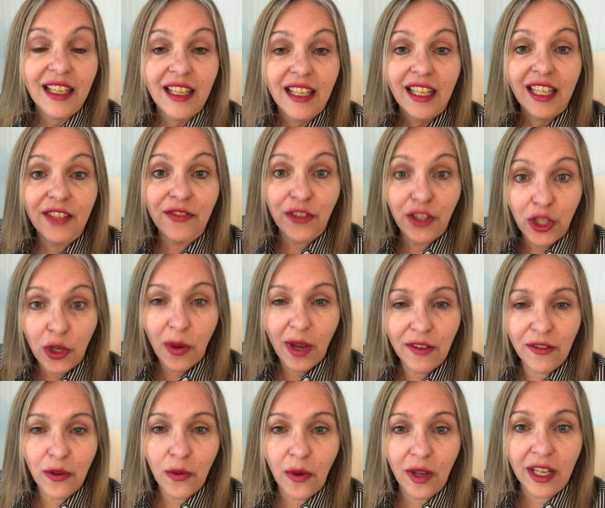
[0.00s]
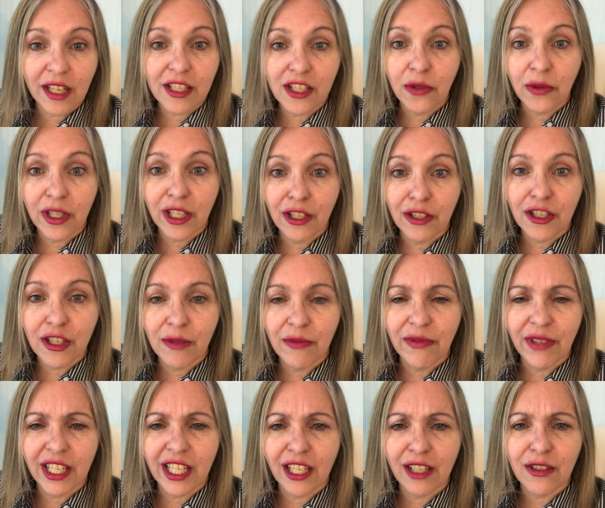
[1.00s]
if you ever want to do a YouTube
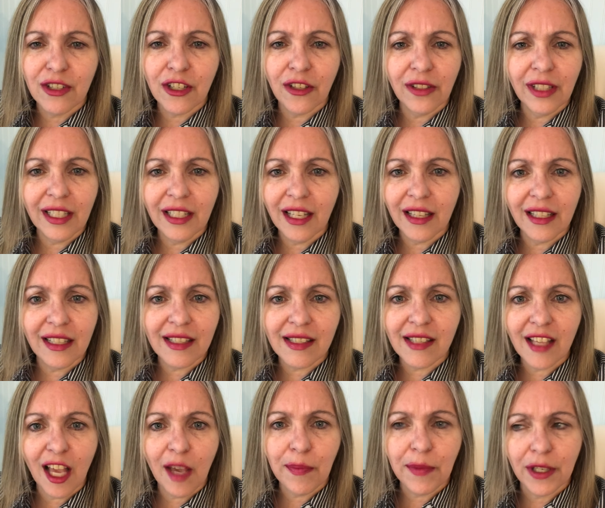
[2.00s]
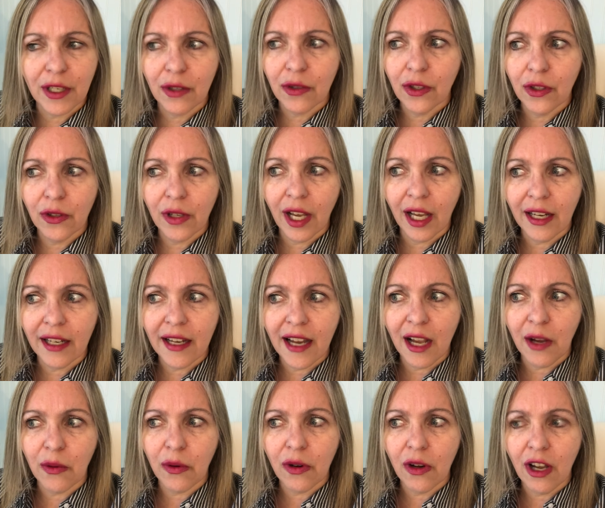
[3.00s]
video, don't let nothing stop you. You got an
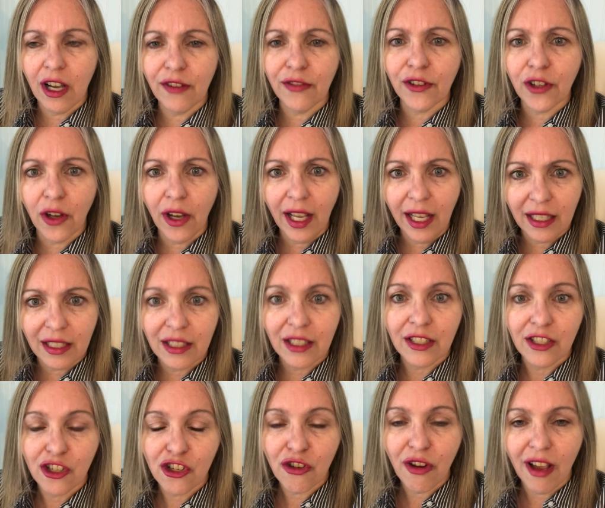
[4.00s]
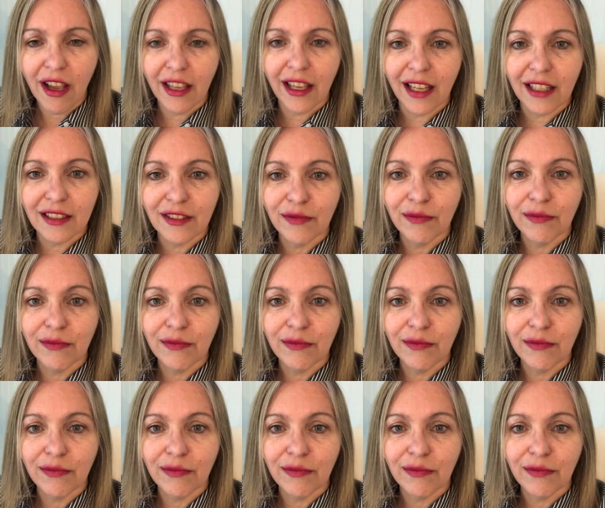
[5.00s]
hour off? Go ahead, try it.